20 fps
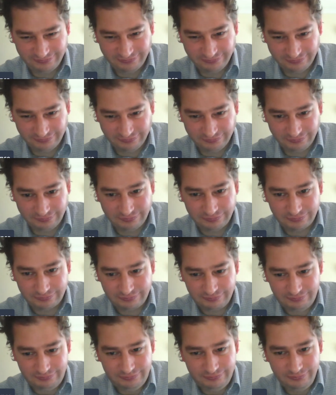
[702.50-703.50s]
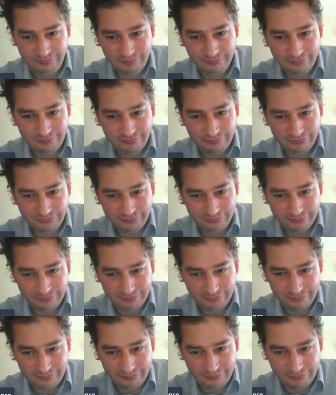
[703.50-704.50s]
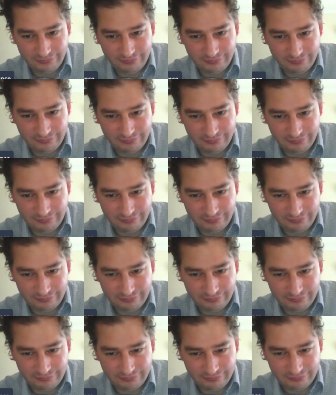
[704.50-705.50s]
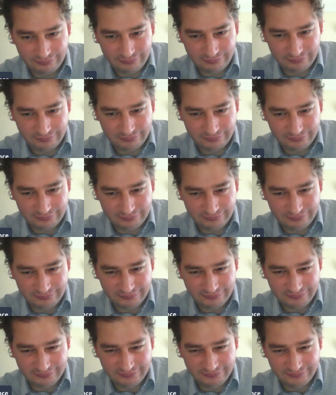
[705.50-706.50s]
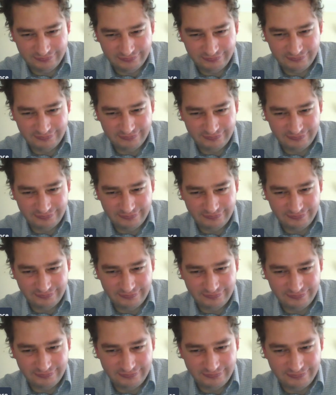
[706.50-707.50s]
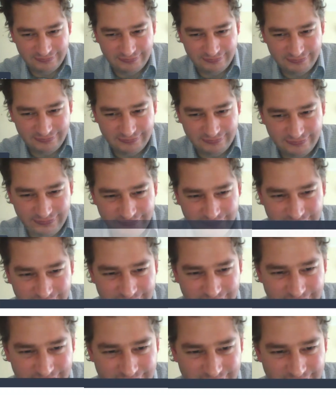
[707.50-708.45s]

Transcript: (no one is talking)